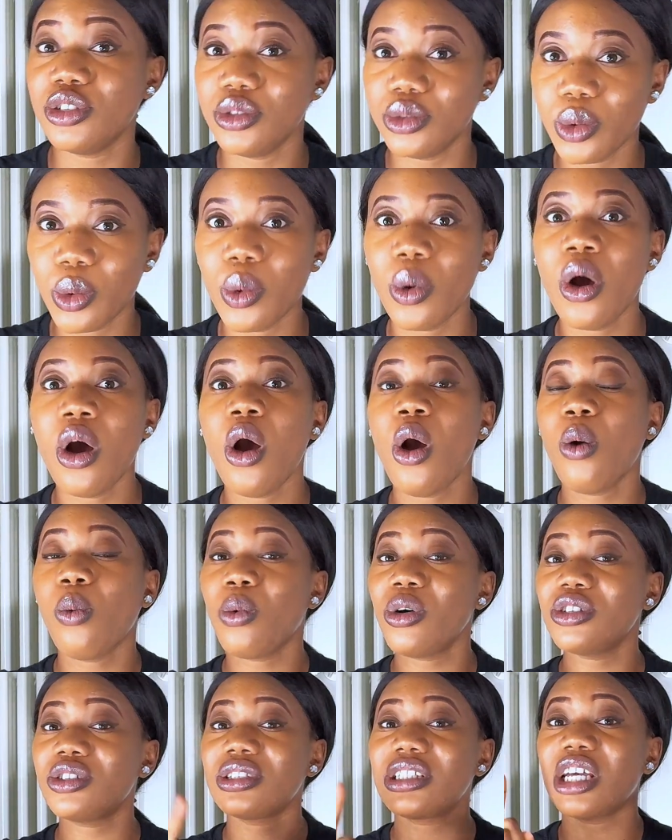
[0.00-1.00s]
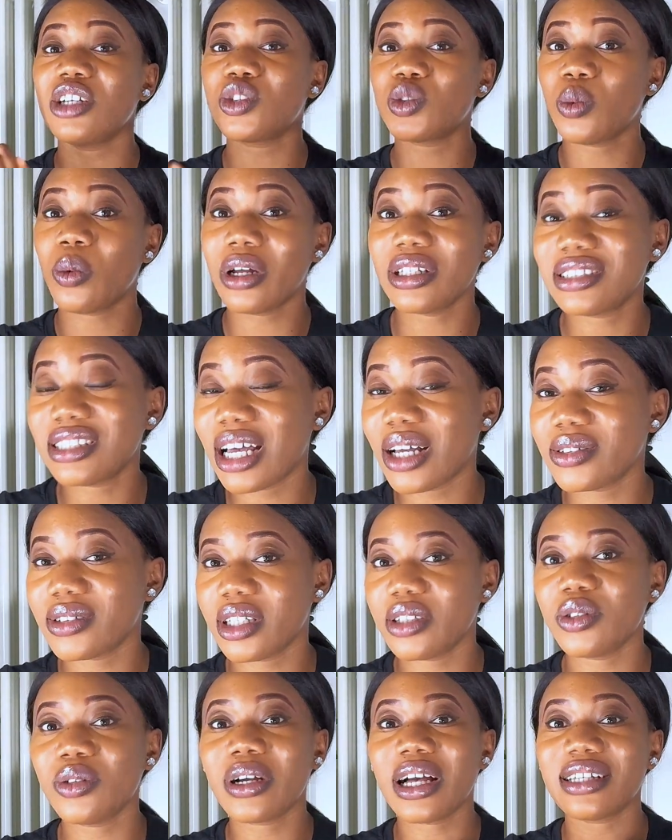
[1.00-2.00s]
No, once you get to
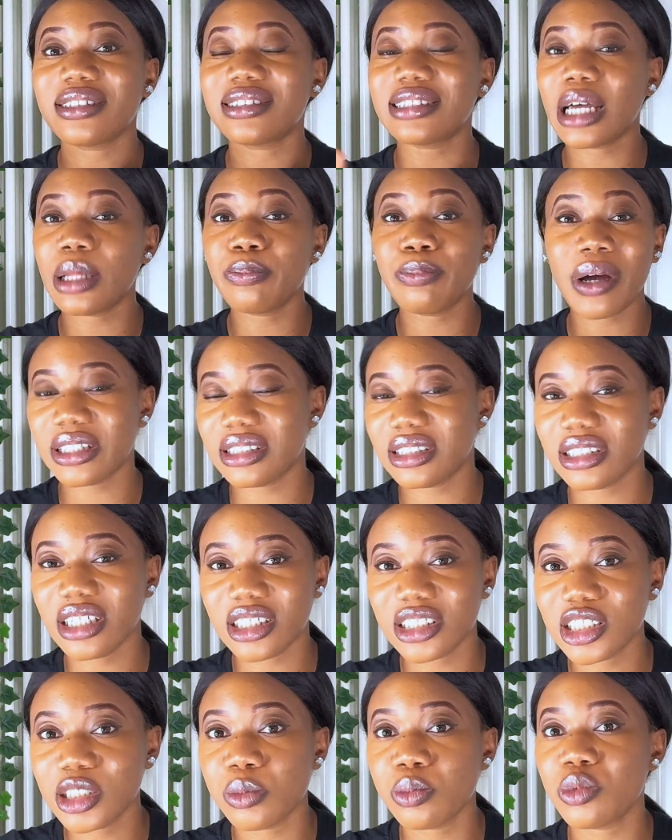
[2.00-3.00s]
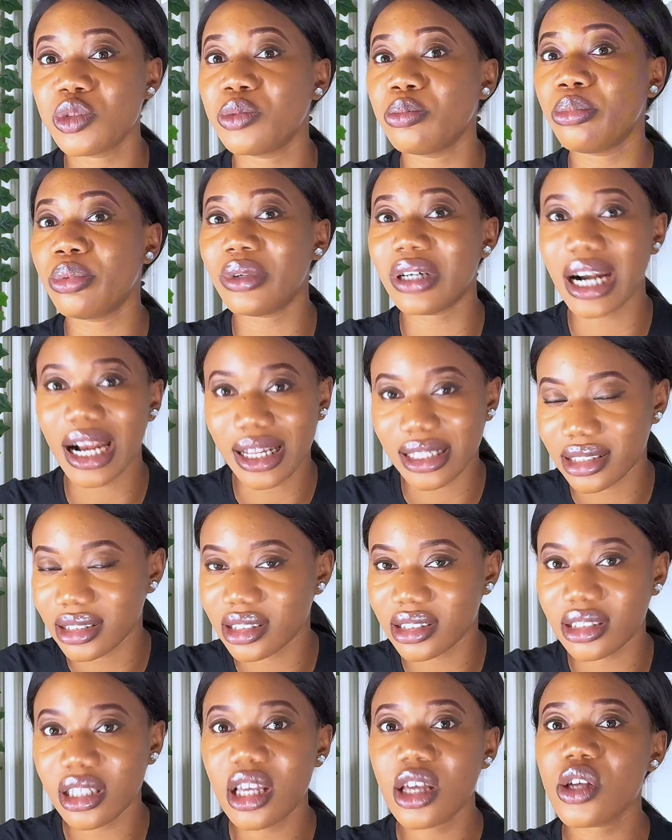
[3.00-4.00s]
1,000 you can start partnership with
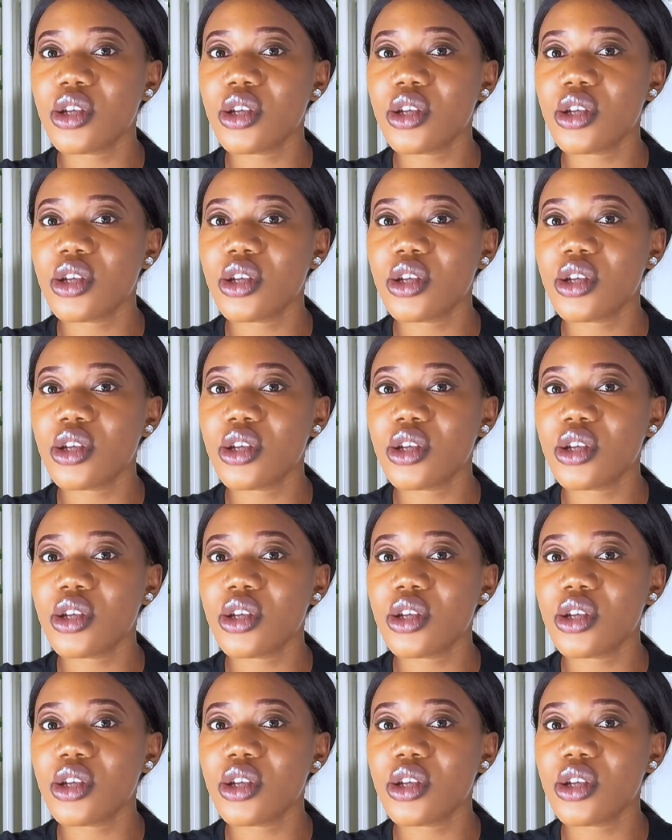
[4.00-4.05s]
brands,